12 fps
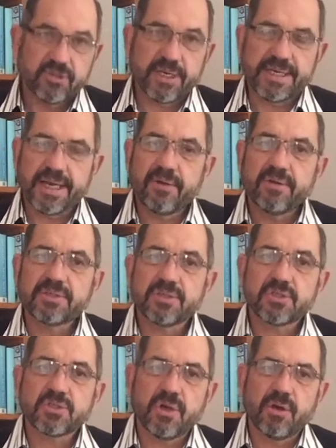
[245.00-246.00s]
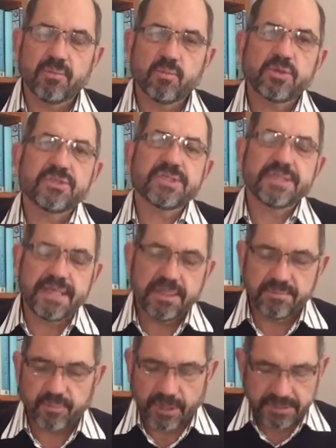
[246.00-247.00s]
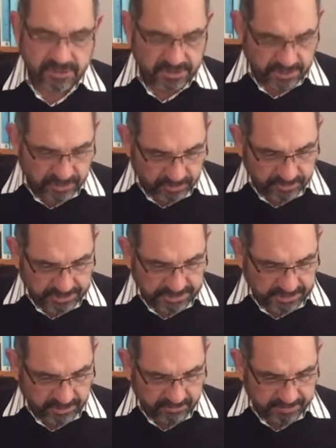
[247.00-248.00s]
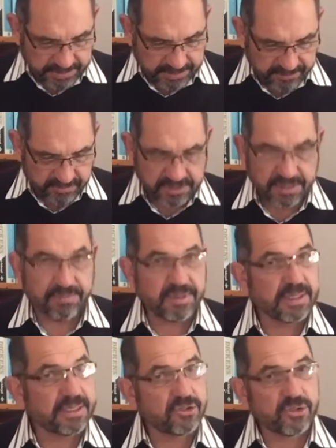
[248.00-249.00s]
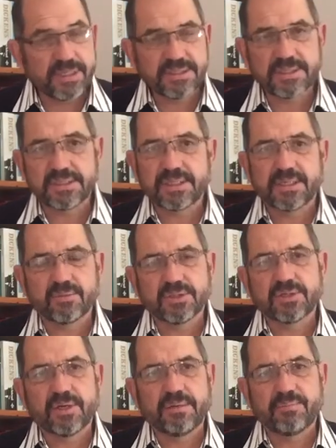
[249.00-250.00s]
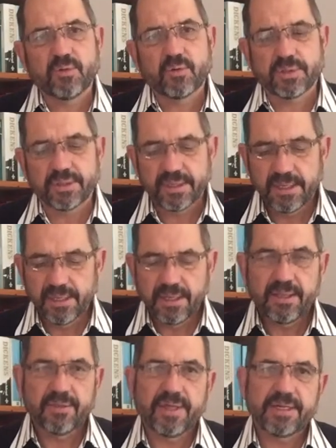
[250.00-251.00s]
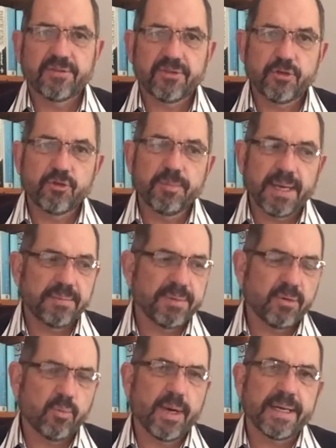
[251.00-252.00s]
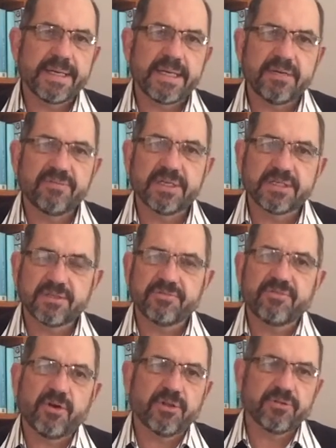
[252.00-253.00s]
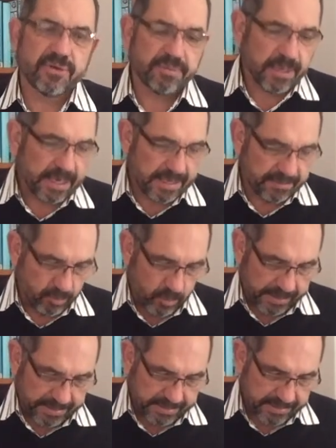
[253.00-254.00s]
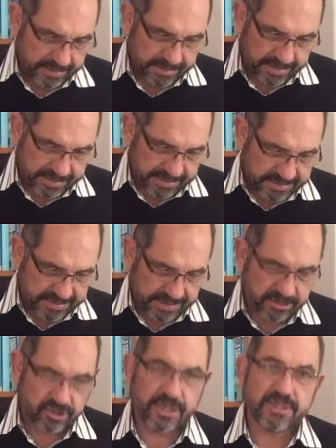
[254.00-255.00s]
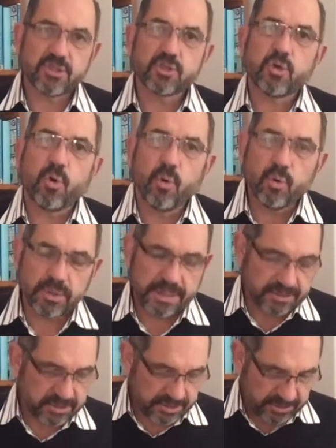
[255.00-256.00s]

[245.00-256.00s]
So here is a psalm which celebrates the unity of believers, something that Jesus said was so important, that you may be one even as the Father and I am one. He said, Jesus called us